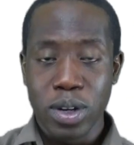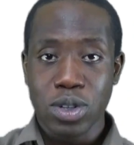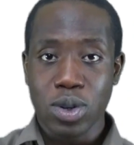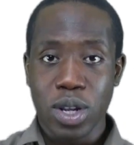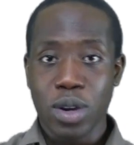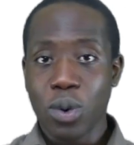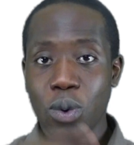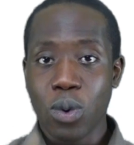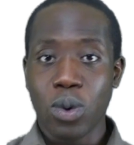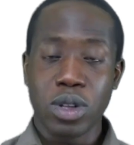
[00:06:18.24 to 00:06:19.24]
So then
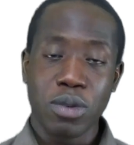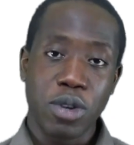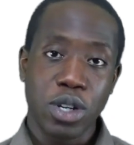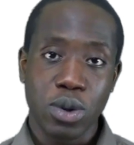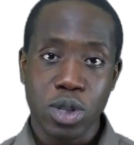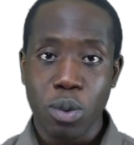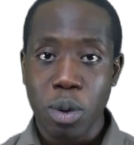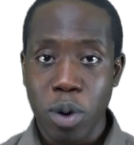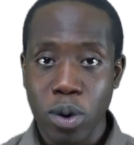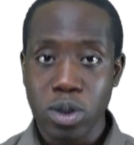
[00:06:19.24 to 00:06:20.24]
all the videos that we
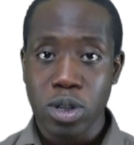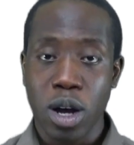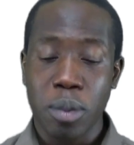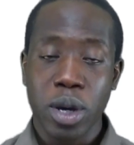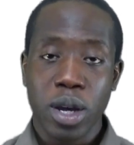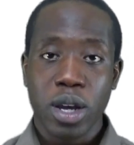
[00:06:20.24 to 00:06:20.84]
post up,